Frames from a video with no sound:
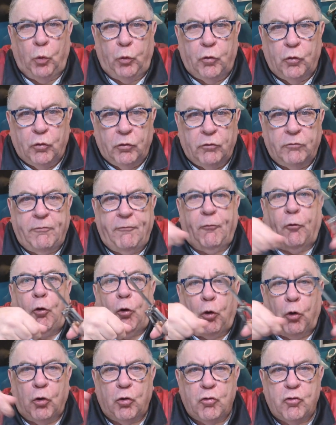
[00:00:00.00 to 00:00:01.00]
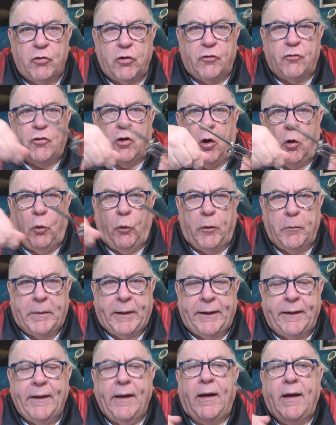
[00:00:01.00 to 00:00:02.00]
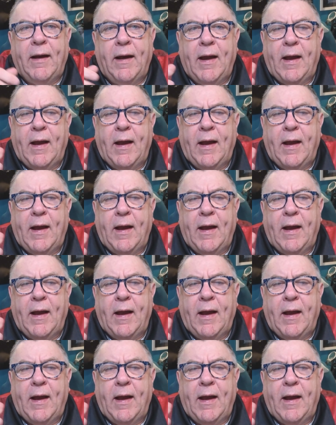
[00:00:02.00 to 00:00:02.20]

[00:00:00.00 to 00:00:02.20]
wooden forks to hold them in.